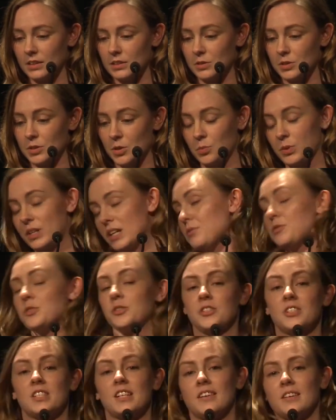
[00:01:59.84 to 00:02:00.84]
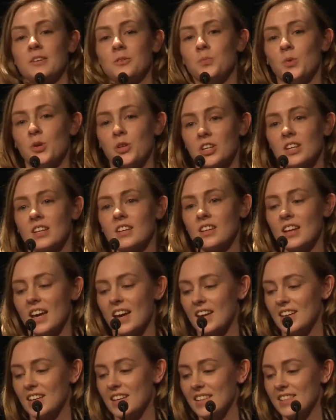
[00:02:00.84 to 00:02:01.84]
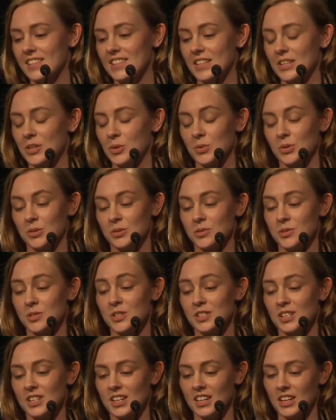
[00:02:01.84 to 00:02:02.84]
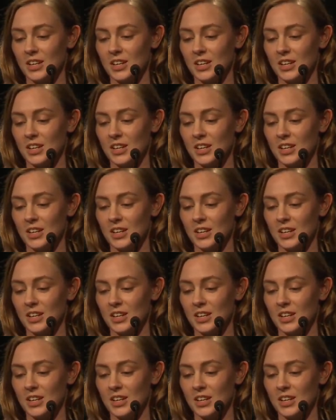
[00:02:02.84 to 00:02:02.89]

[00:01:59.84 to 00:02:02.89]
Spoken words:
So when I first started working at X Equals